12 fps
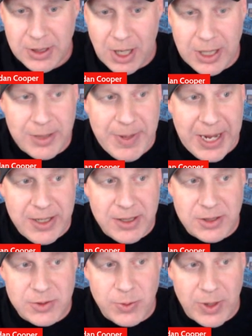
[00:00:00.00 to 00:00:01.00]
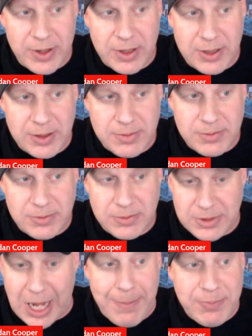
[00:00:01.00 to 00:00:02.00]
Unabated is one of the
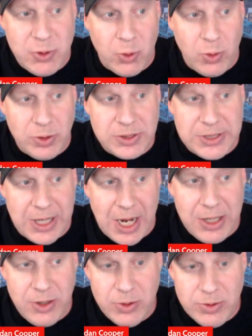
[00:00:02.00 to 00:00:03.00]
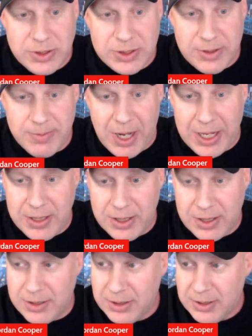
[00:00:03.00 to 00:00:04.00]
top tools that I use in
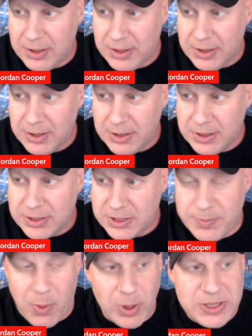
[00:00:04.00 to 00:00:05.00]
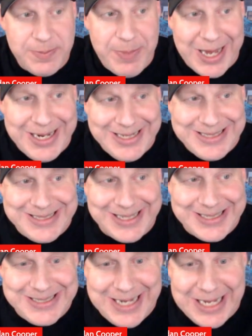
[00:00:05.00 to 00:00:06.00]
my sports betting
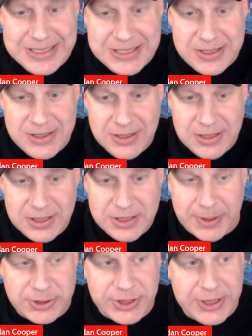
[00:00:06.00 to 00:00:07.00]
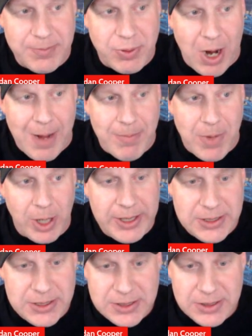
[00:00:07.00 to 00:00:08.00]
success, especially in prop
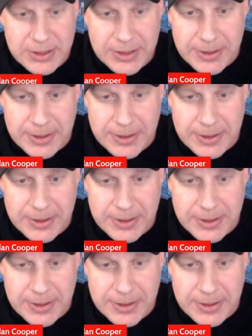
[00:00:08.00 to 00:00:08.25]
markets,